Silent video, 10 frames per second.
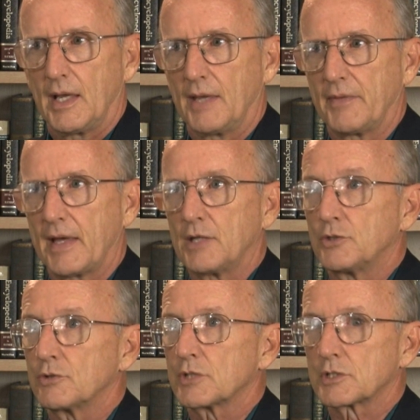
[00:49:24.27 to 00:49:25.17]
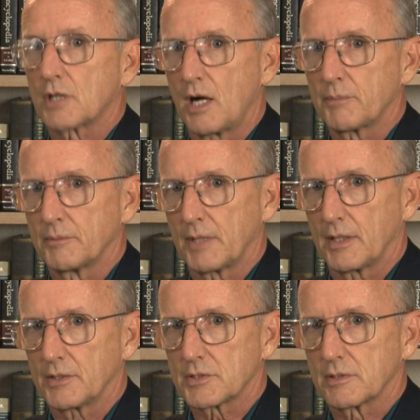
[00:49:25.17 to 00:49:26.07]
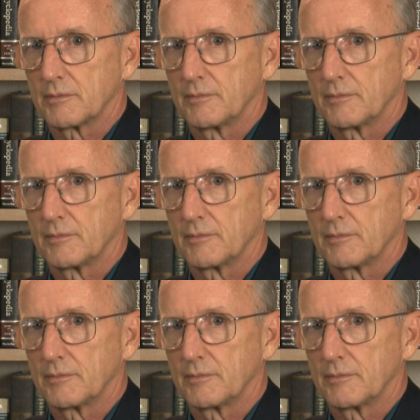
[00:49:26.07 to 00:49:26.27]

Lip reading: And that induces compromise.